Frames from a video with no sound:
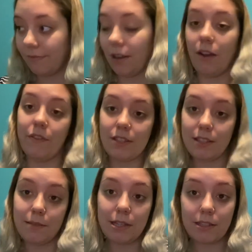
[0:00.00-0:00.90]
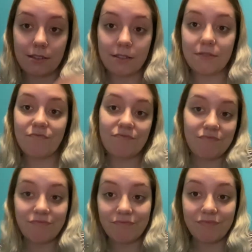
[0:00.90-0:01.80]
obviously, because
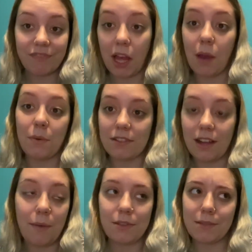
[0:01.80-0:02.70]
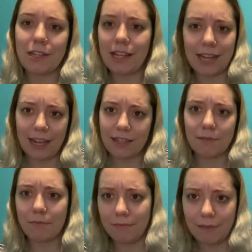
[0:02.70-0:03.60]
I wasn't able to like text
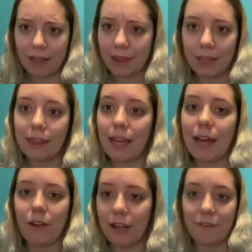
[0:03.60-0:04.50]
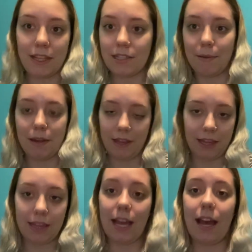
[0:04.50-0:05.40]
him anything like that, or like FaceTime anything
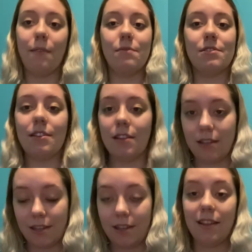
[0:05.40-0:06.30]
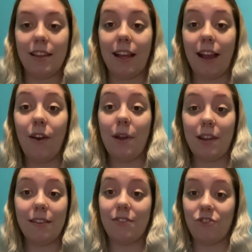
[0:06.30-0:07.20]
like that. I was like, oh, I
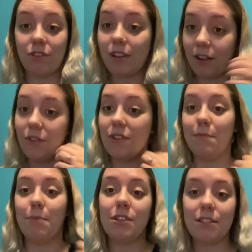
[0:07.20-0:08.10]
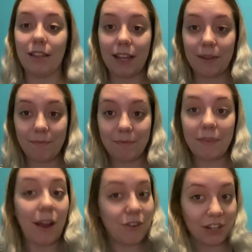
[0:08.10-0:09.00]
gotta do this in person. Like,
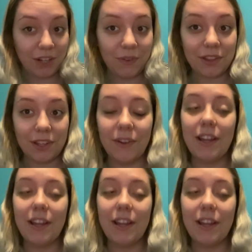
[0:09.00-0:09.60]
how should I do it though?